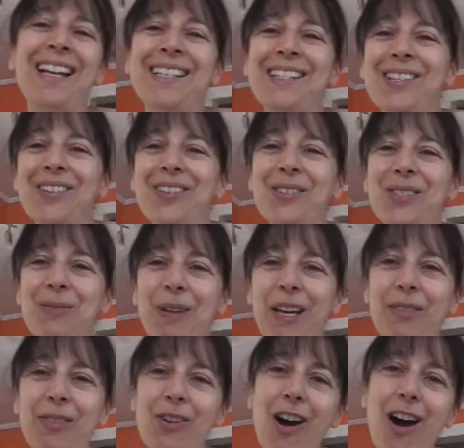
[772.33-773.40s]
so those are my
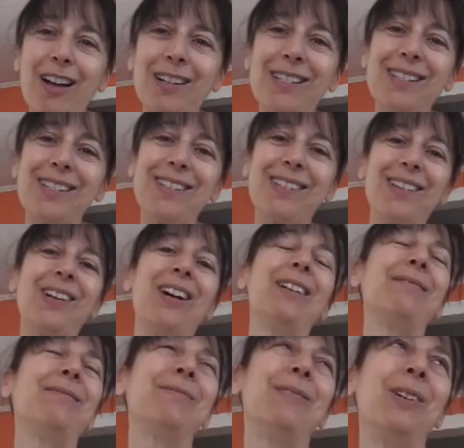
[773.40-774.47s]
thoughts on
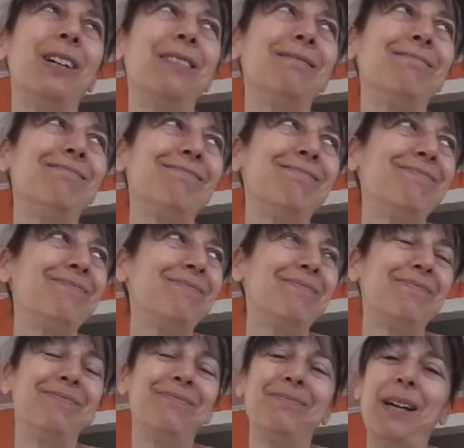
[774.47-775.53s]

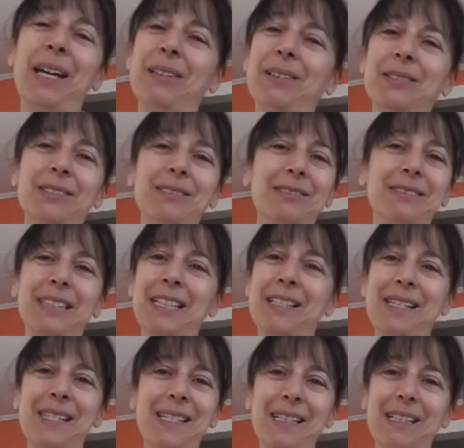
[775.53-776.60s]
my little
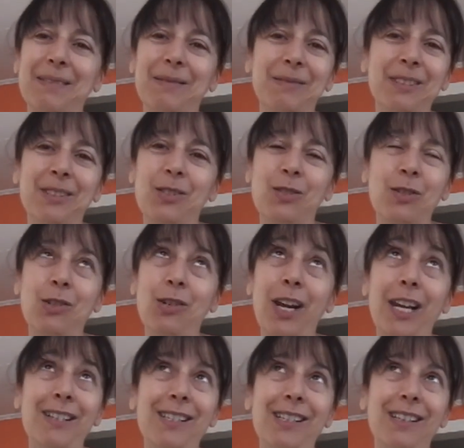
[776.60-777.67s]
incident, this
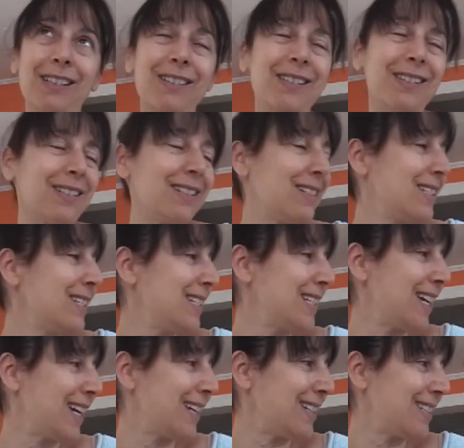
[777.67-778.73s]
crazy incident
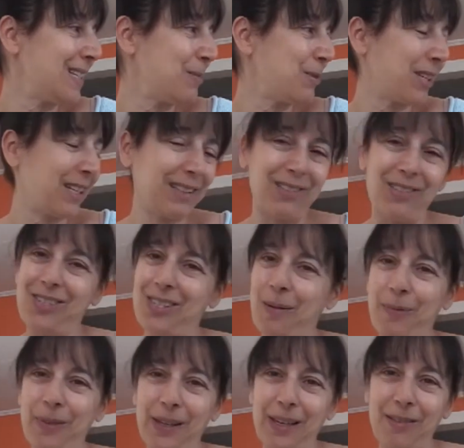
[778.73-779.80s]
today. It seems like there's
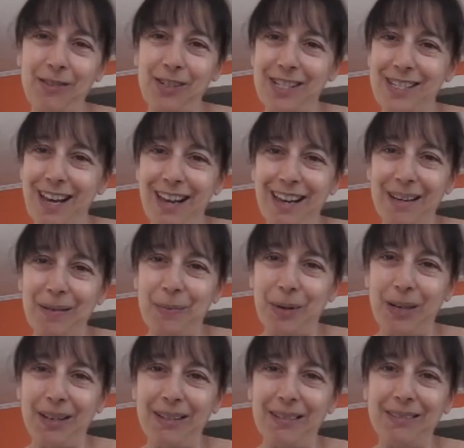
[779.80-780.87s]
something every day,
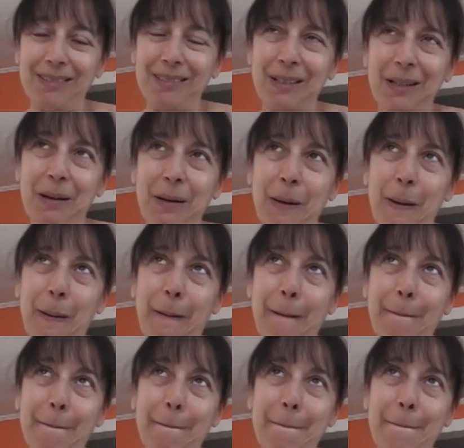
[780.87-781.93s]
but um,
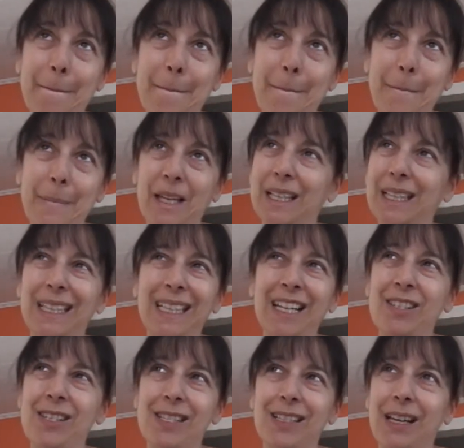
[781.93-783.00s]

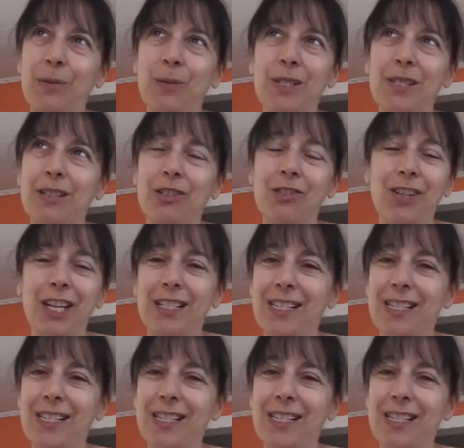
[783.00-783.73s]
yesterday wasn't a great